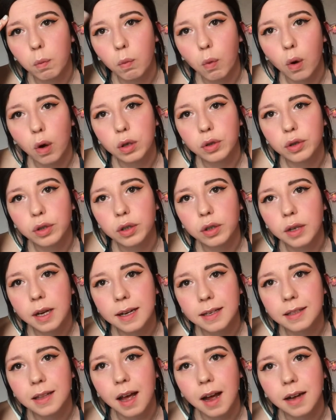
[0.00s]
What
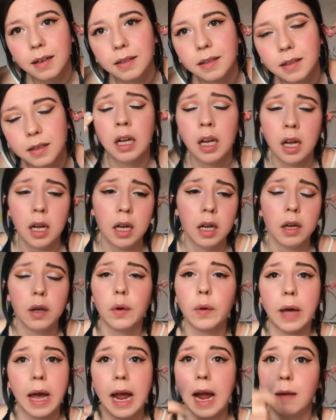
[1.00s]
is that?
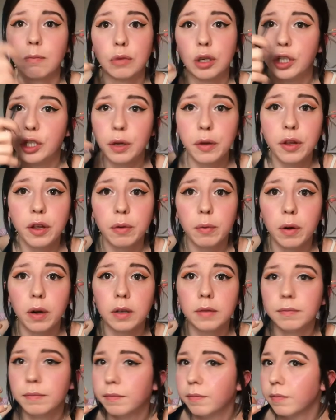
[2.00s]
Okay, I'm gonna do the other
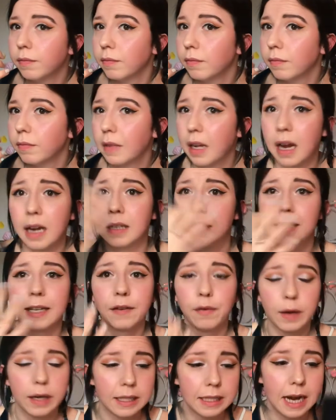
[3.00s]
one and see
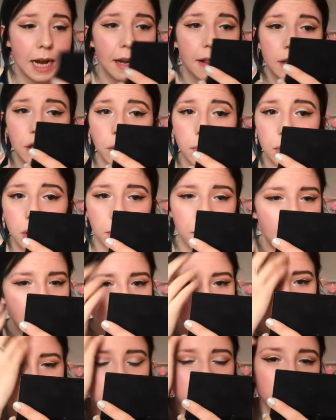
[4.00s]
if we can tidy this up
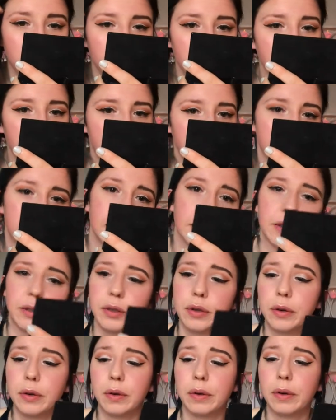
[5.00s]
somehow. I
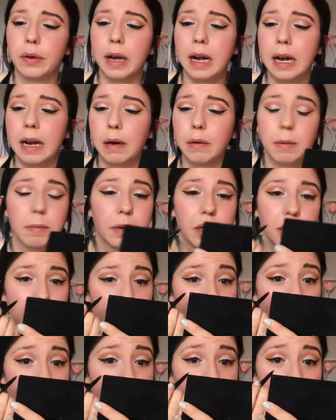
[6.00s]
don't know how I'm gonna
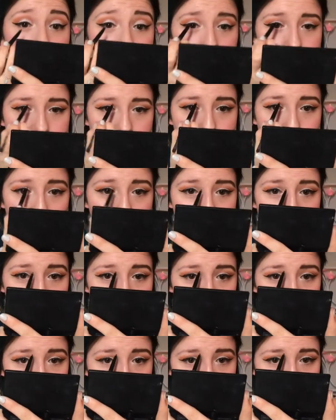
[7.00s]
do that because I'm not a
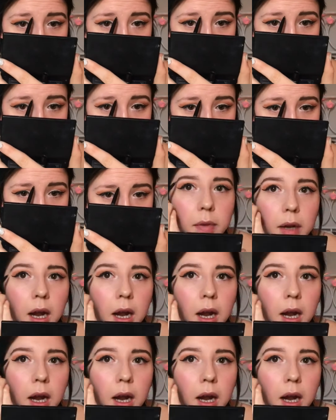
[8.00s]
miracle worker.